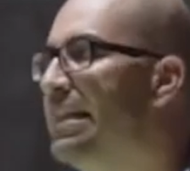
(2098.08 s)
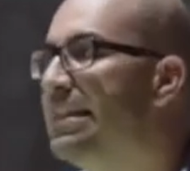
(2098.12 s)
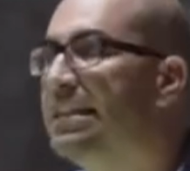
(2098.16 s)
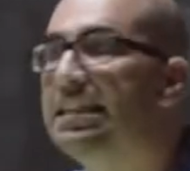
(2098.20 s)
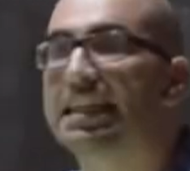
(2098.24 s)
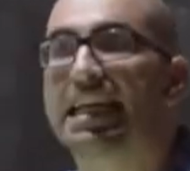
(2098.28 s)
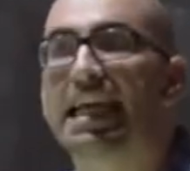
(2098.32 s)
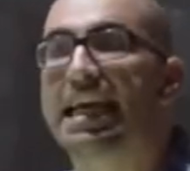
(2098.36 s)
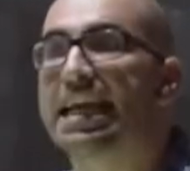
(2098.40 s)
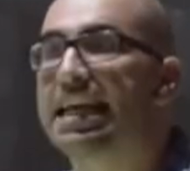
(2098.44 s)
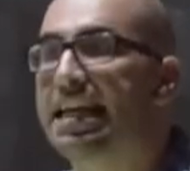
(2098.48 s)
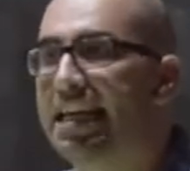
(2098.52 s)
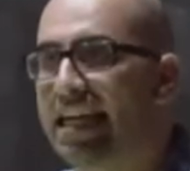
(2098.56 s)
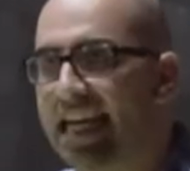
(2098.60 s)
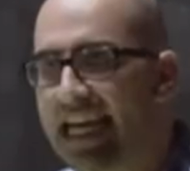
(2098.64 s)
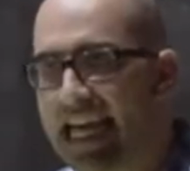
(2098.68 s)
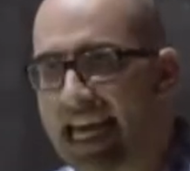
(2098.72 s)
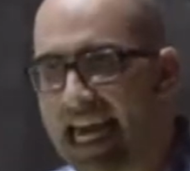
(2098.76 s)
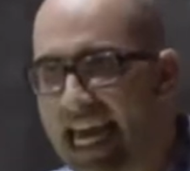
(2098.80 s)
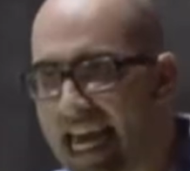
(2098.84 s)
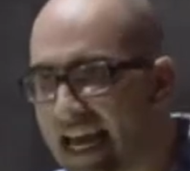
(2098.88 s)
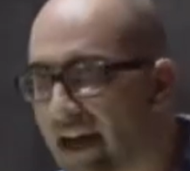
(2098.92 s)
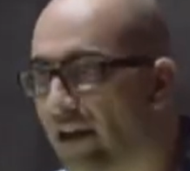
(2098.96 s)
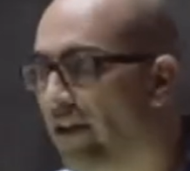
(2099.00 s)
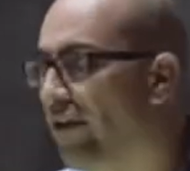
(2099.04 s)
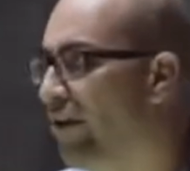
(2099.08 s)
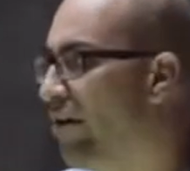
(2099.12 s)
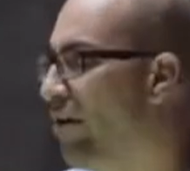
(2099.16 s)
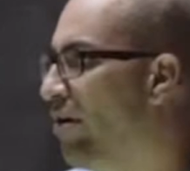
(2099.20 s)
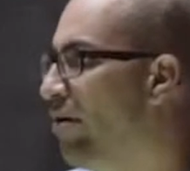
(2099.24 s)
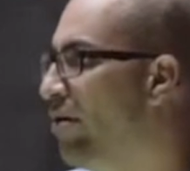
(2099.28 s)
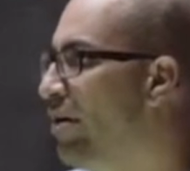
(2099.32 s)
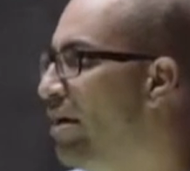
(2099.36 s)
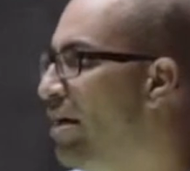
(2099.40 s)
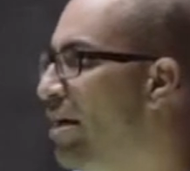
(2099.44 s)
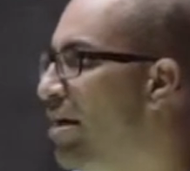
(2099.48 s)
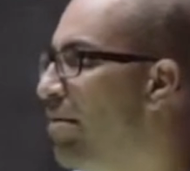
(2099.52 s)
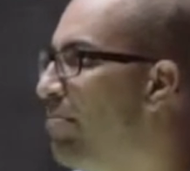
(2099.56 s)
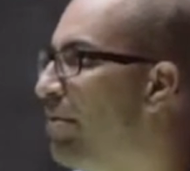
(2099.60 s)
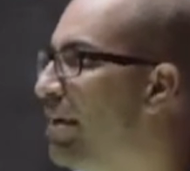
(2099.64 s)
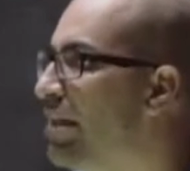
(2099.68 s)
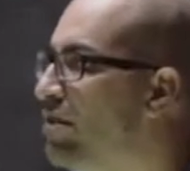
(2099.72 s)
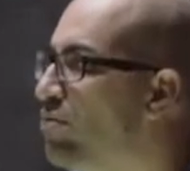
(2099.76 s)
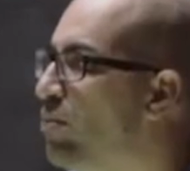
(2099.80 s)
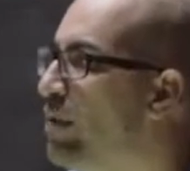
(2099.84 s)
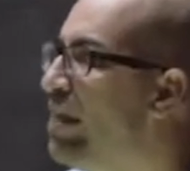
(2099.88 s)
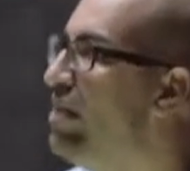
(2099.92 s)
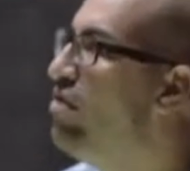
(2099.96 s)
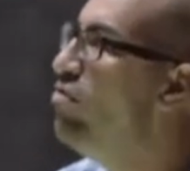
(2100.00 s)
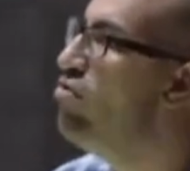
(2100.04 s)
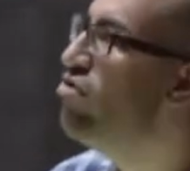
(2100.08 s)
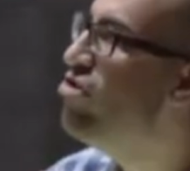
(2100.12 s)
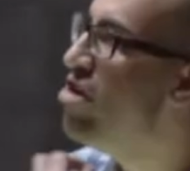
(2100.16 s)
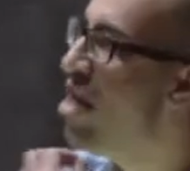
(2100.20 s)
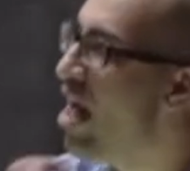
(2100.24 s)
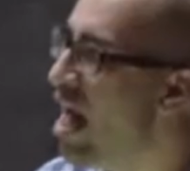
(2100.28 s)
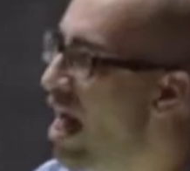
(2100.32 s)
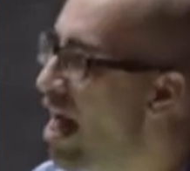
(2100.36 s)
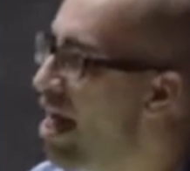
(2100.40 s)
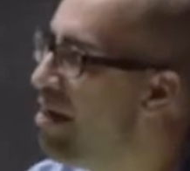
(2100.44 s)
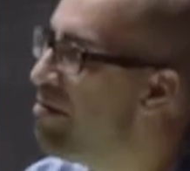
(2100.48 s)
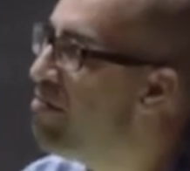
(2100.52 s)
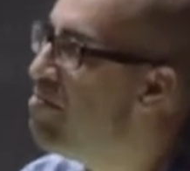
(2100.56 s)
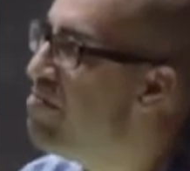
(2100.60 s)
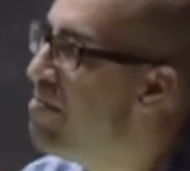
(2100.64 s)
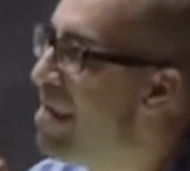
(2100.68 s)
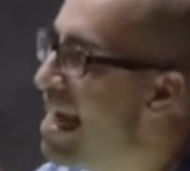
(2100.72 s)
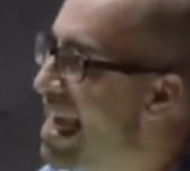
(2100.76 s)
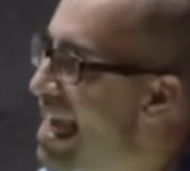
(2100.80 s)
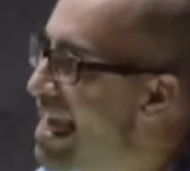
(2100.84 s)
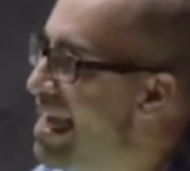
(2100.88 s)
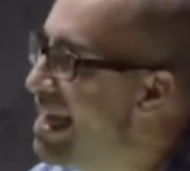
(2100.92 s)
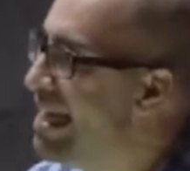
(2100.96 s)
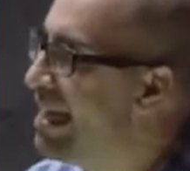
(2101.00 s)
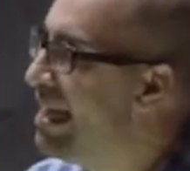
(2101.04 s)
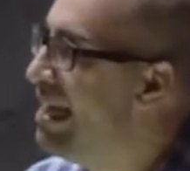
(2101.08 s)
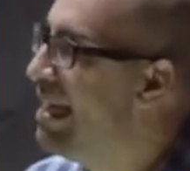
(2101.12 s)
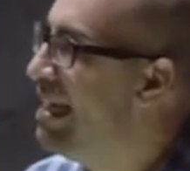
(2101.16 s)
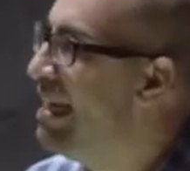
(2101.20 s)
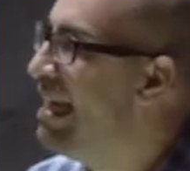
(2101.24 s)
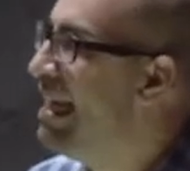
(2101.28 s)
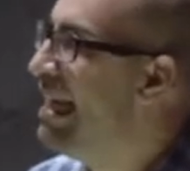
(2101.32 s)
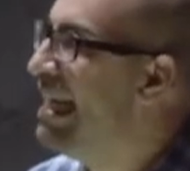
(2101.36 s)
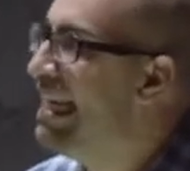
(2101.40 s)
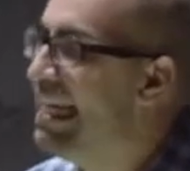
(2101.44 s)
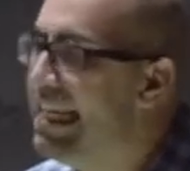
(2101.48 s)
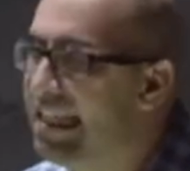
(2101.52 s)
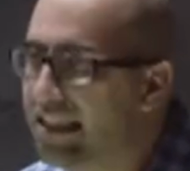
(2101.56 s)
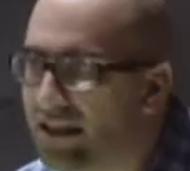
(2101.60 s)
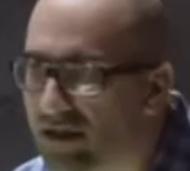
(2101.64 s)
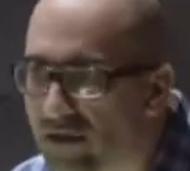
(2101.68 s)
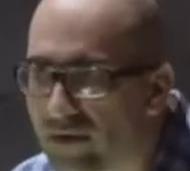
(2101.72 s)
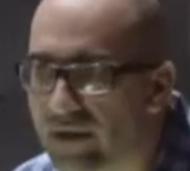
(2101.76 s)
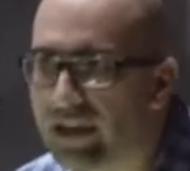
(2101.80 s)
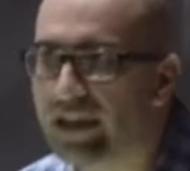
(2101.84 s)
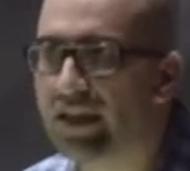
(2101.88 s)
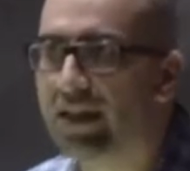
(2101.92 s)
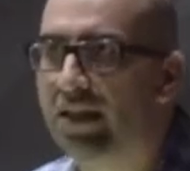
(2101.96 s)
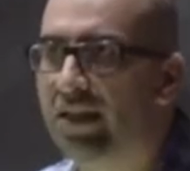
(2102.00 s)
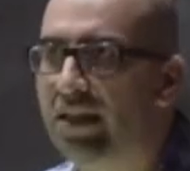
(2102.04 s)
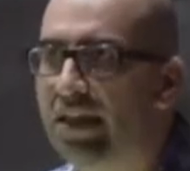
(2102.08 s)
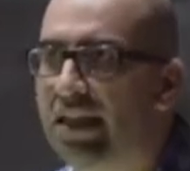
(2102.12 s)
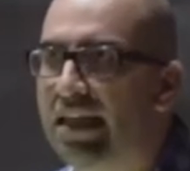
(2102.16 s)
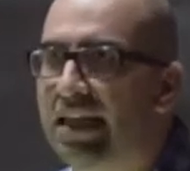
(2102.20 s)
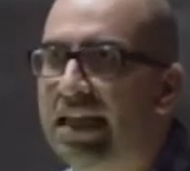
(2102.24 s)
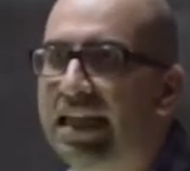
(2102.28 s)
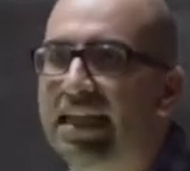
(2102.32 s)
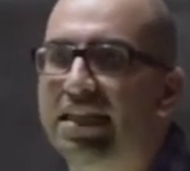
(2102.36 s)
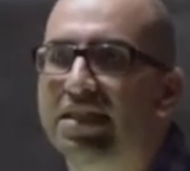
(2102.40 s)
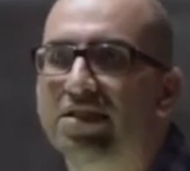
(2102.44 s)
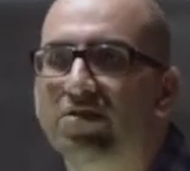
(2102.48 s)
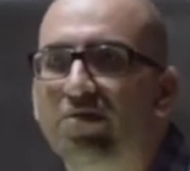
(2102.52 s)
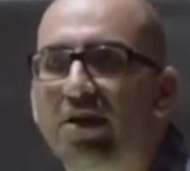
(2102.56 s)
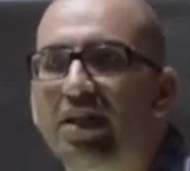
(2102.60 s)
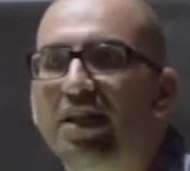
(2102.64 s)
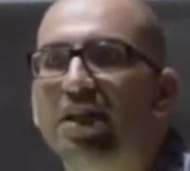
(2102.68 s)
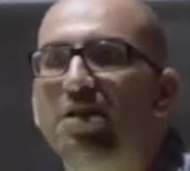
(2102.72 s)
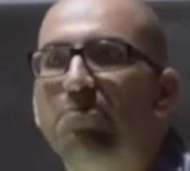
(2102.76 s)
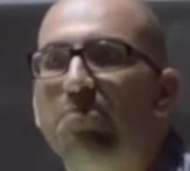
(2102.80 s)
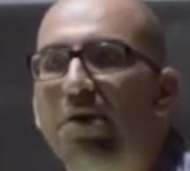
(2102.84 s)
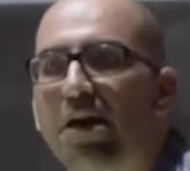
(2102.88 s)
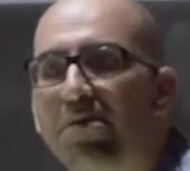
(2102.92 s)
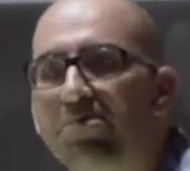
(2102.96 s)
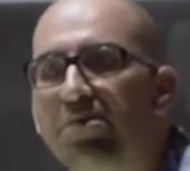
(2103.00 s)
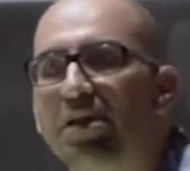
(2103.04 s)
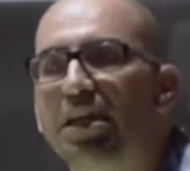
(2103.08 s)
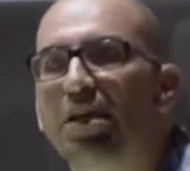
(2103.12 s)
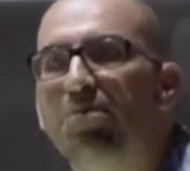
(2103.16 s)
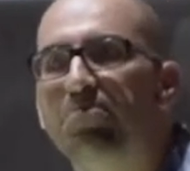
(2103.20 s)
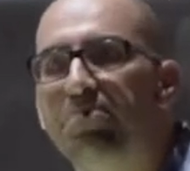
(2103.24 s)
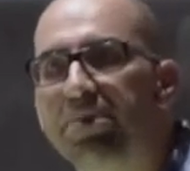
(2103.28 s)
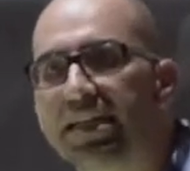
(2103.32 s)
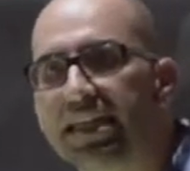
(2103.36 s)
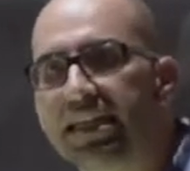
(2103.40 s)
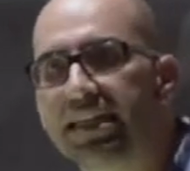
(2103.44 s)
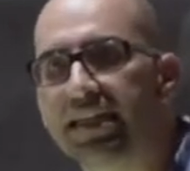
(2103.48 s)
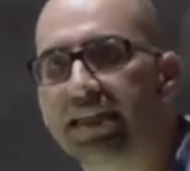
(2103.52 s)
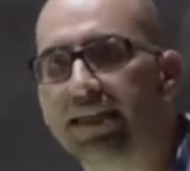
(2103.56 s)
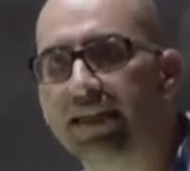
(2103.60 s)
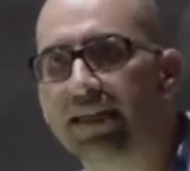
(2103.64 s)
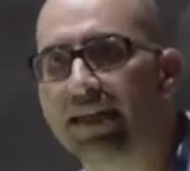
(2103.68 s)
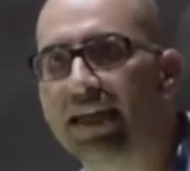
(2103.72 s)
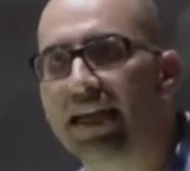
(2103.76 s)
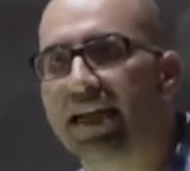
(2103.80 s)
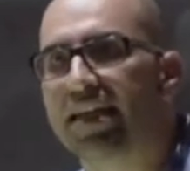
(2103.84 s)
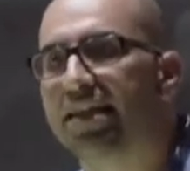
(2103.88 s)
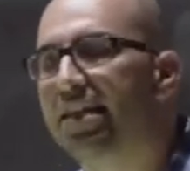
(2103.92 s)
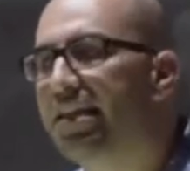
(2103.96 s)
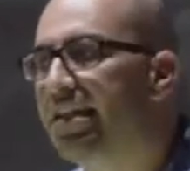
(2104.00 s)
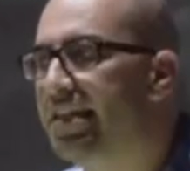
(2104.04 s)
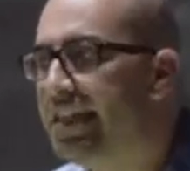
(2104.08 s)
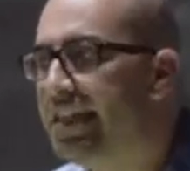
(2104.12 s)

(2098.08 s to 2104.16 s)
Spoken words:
and say, hell no. Because we do not make Israel and Israeli public opinion the